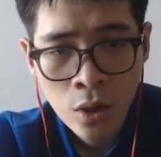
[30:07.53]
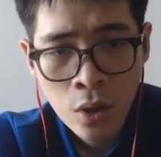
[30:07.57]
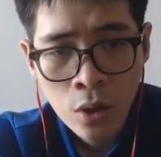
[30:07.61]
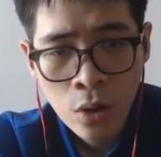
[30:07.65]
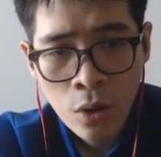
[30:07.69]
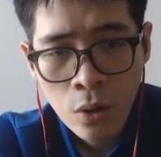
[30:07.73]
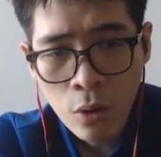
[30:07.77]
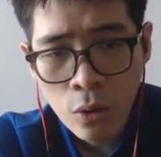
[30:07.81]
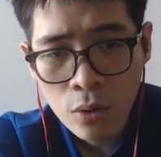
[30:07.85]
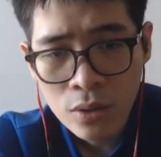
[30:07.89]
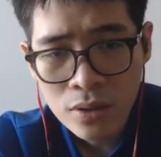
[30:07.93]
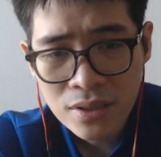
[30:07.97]

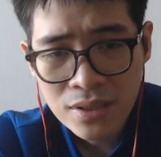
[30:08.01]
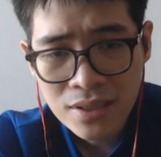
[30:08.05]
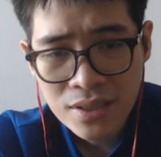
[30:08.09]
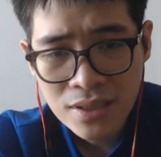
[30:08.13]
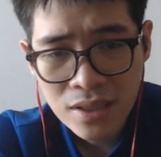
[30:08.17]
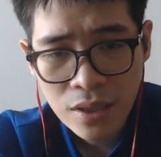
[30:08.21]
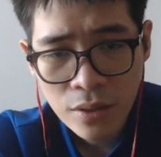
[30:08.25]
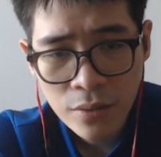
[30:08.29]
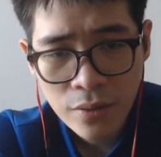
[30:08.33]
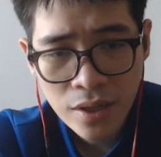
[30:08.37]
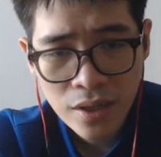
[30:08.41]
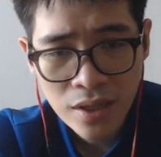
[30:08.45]

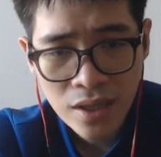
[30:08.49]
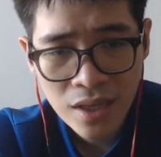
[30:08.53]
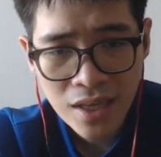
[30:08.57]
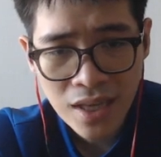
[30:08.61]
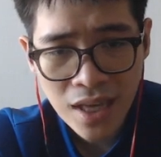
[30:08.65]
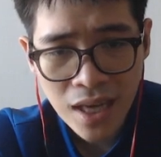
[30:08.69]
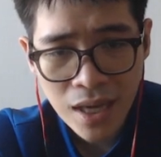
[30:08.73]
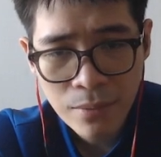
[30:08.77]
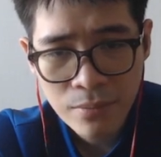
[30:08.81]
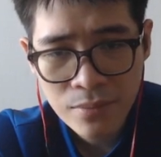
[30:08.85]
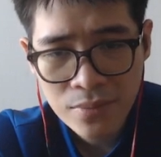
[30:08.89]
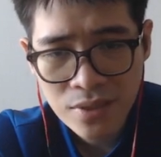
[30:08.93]
Also in the
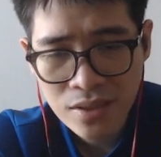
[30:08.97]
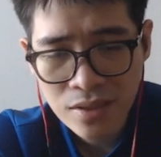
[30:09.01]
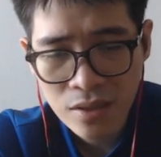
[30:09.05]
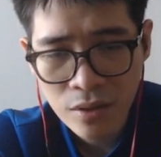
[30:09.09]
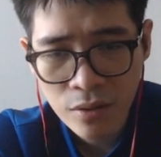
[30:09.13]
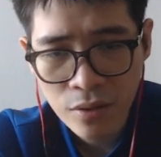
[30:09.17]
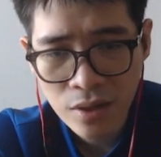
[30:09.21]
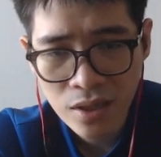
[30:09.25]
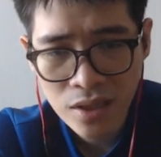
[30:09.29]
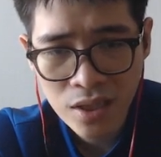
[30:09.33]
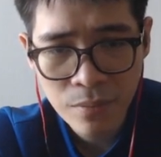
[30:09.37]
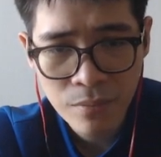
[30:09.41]
game, so
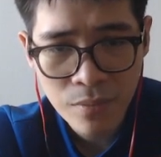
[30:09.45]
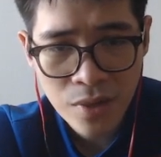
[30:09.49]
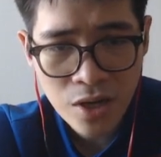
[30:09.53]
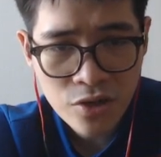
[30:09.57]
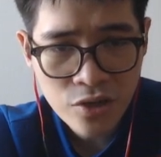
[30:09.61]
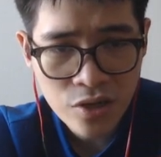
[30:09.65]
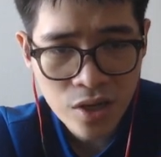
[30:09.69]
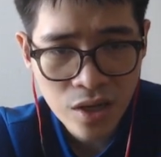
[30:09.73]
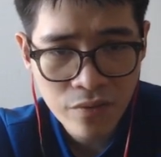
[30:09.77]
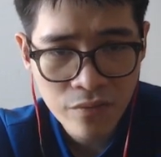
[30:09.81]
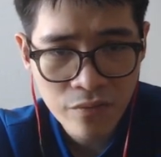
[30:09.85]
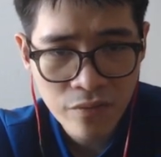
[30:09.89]
in the
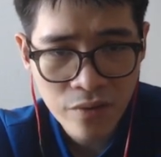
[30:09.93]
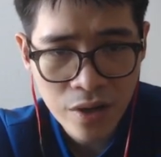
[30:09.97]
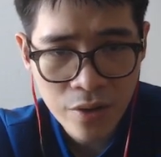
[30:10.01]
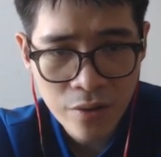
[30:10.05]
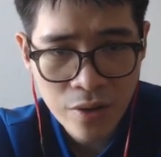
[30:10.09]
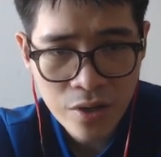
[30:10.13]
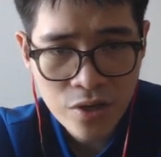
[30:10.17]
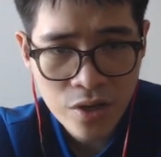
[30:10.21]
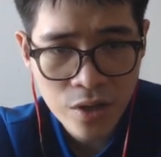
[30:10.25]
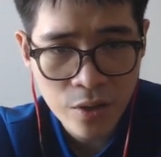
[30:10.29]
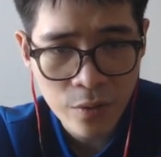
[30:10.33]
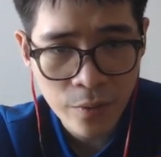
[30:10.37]
Marshall
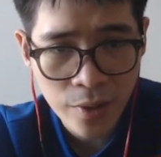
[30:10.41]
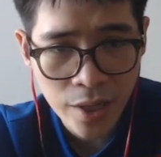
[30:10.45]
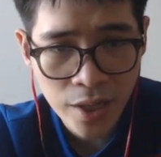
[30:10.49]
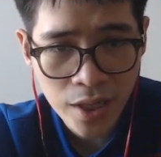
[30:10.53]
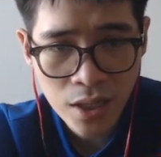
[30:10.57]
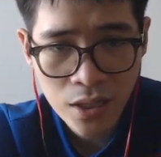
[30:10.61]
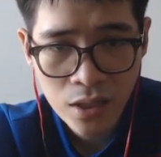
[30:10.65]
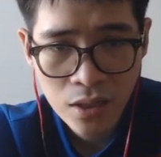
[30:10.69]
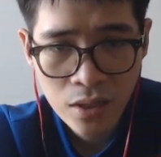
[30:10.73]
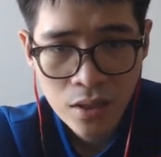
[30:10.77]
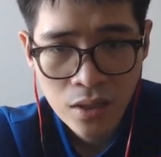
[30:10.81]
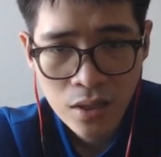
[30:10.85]
variation, right?
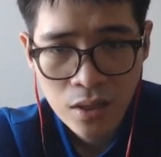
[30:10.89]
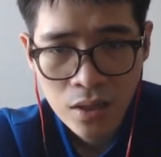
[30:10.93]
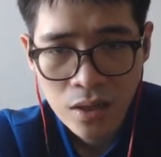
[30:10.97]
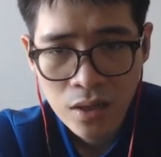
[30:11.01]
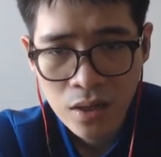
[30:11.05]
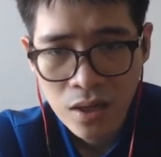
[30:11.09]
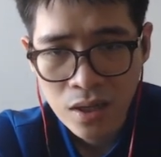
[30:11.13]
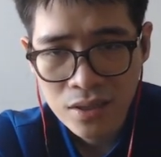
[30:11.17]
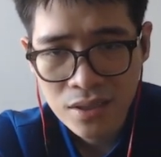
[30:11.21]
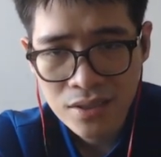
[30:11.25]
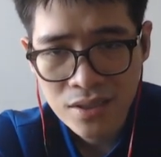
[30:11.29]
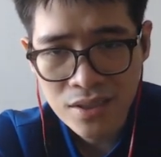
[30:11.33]

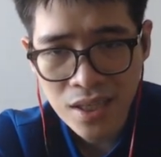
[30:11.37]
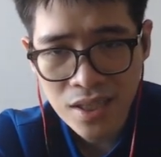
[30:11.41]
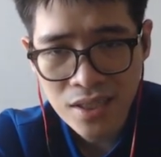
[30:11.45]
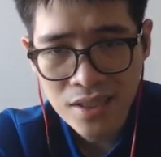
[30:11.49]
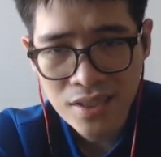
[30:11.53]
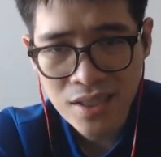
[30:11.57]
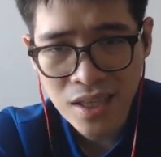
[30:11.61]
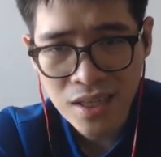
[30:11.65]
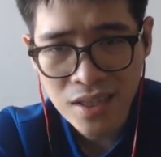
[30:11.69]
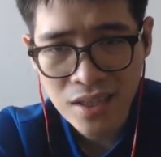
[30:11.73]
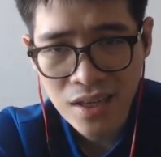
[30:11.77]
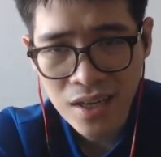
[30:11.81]
Things like it's
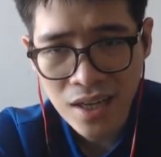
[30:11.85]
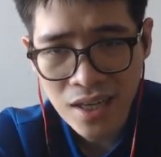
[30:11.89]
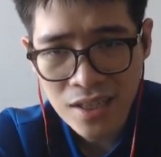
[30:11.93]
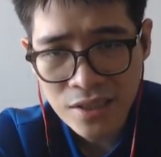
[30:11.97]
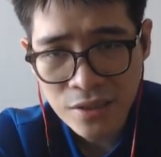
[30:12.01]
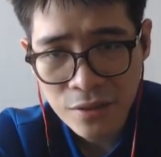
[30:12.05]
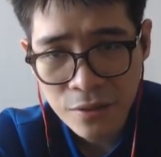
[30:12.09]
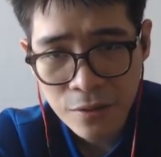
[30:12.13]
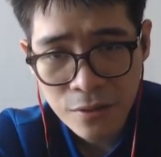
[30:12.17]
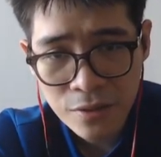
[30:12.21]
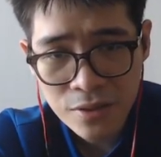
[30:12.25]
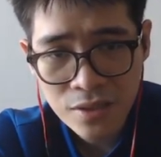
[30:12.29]
like
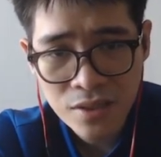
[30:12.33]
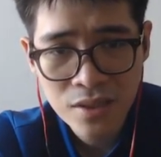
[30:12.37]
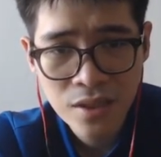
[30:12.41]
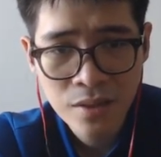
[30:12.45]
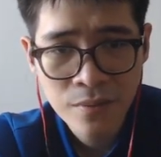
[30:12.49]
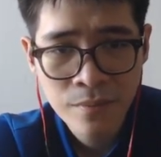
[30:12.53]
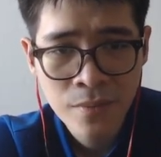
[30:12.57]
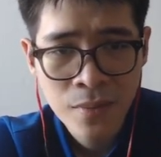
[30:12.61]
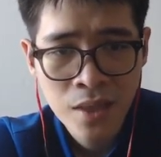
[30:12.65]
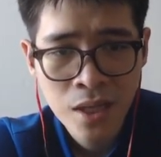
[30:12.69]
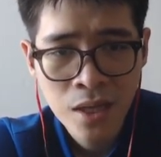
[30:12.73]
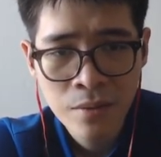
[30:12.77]
castles,
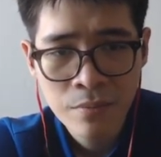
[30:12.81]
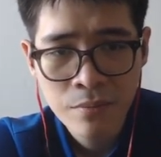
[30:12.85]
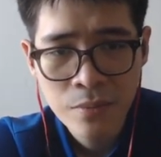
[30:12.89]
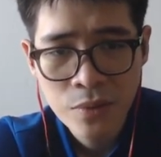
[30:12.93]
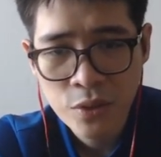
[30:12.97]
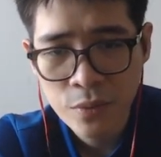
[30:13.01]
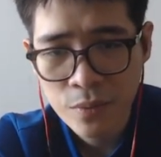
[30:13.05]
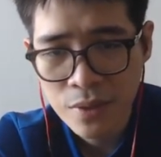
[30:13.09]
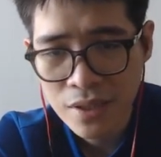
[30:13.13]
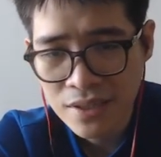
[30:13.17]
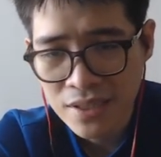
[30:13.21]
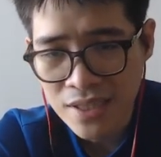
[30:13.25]

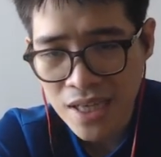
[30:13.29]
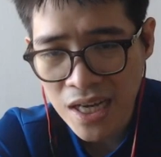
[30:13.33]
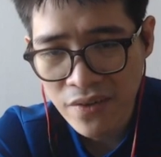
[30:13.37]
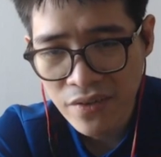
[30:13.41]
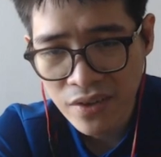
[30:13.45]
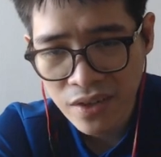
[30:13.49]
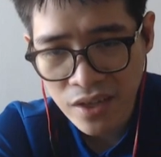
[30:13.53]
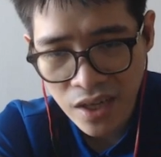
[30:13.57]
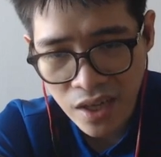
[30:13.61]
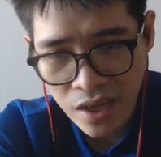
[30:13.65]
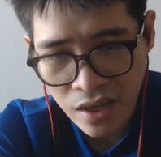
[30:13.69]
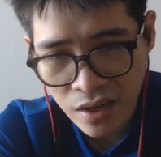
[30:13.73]
should be 7
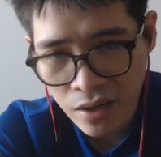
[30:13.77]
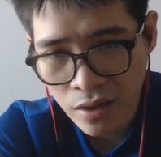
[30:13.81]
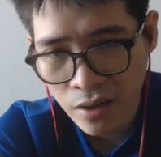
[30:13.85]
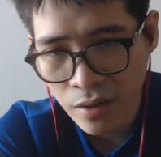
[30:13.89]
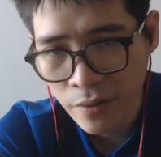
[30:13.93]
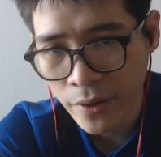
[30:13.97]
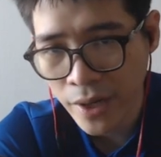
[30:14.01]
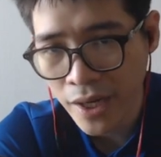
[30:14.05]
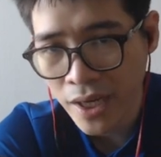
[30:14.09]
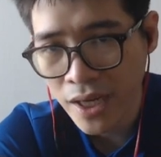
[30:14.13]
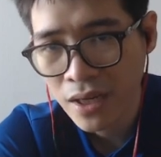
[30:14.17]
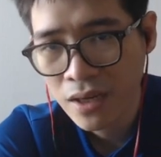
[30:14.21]
here,
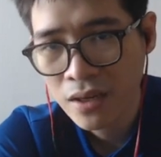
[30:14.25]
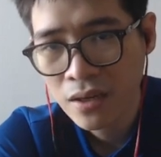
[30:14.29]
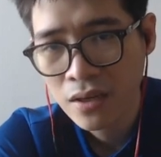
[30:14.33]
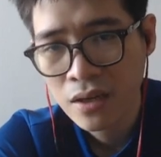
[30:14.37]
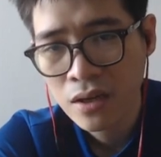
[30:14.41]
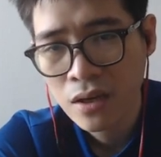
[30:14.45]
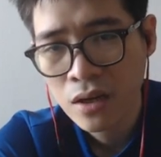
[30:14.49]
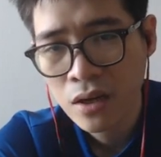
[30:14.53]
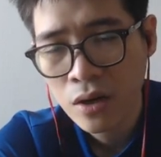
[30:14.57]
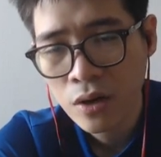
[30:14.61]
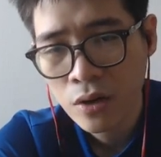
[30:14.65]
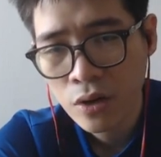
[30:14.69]
right?
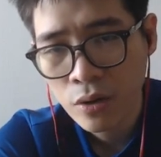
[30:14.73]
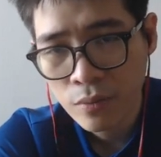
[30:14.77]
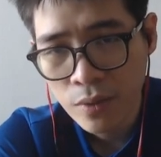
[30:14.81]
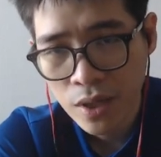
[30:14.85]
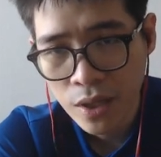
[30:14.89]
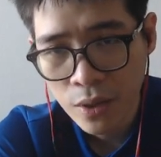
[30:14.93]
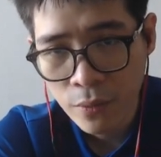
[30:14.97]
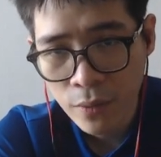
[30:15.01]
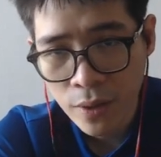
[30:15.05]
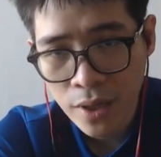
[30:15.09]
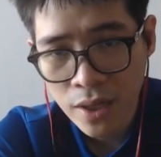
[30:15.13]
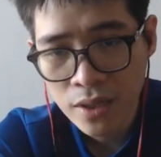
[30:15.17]
Rook
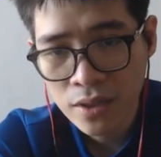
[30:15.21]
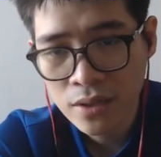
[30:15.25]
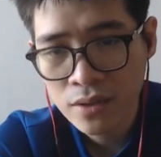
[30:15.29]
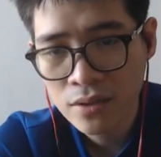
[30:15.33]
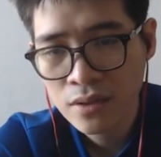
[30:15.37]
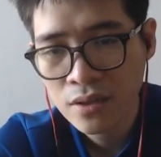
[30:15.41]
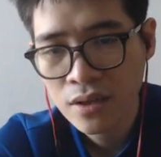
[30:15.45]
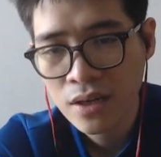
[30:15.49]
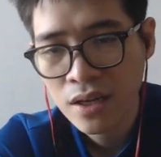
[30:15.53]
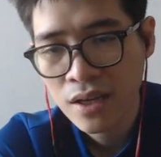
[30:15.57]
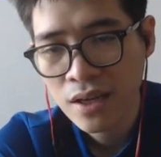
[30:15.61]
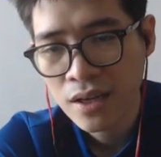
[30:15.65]
e1,
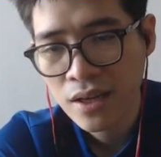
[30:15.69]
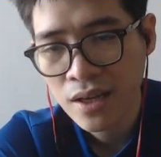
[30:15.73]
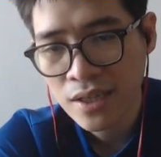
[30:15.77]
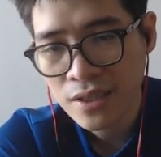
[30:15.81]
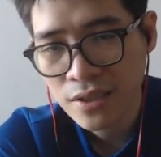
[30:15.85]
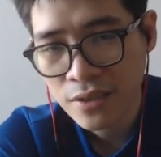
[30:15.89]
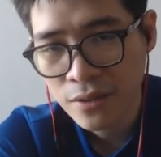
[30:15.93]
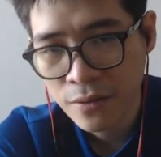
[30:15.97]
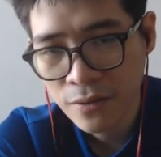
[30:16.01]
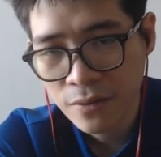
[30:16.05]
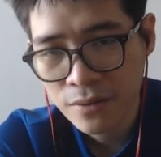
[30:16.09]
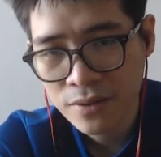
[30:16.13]

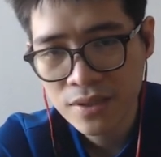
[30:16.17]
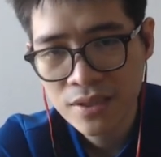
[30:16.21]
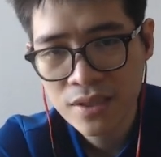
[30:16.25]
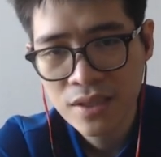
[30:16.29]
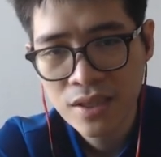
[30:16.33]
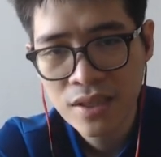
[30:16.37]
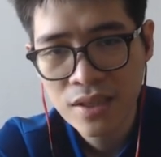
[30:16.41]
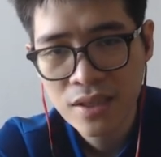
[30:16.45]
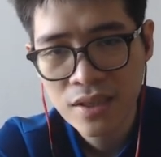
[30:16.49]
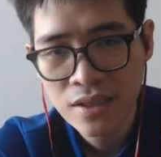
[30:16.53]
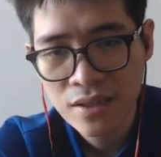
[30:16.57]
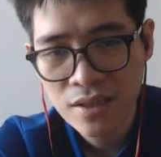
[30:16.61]
castles,
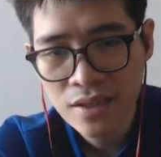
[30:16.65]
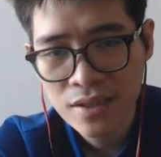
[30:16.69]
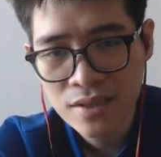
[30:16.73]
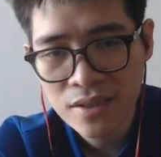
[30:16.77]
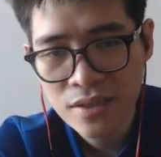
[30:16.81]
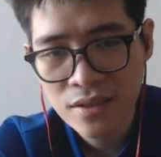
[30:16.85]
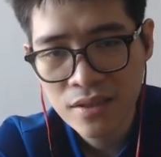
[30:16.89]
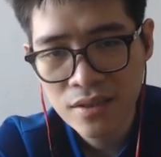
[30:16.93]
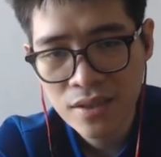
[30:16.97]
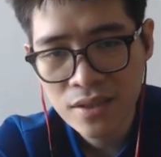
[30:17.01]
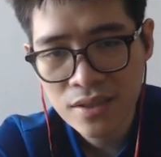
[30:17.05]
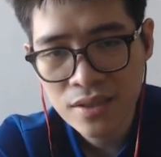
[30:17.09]
this,
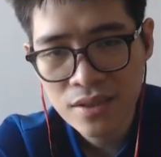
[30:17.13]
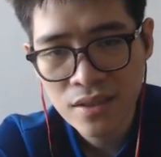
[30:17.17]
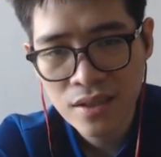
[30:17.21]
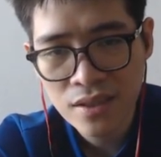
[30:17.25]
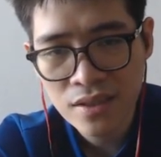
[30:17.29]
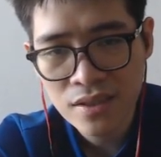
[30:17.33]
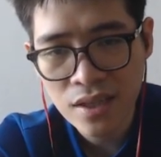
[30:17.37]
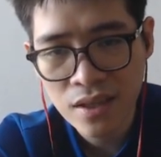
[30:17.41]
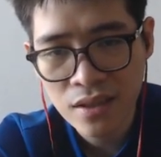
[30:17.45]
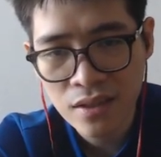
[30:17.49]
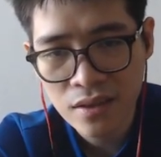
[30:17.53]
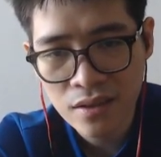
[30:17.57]

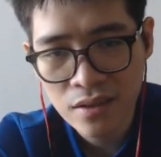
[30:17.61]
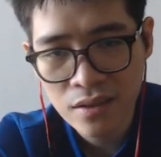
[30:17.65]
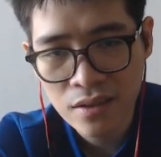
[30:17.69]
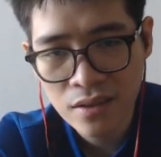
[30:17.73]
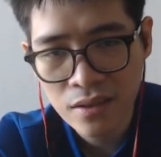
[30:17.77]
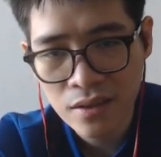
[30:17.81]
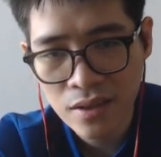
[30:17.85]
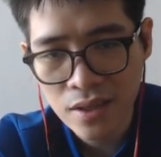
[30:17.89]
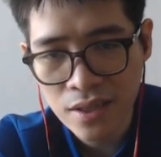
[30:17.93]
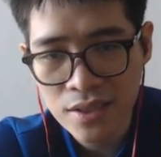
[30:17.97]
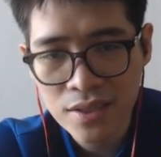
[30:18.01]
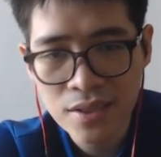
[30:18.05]
and
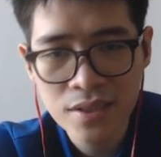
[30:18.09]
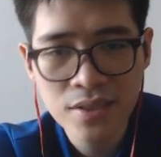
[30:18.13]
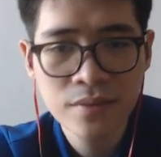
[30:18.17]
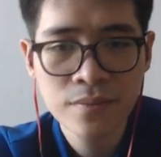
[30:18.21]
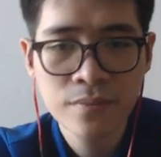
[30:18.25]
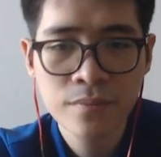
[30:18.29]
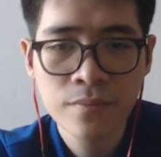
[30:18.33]
this.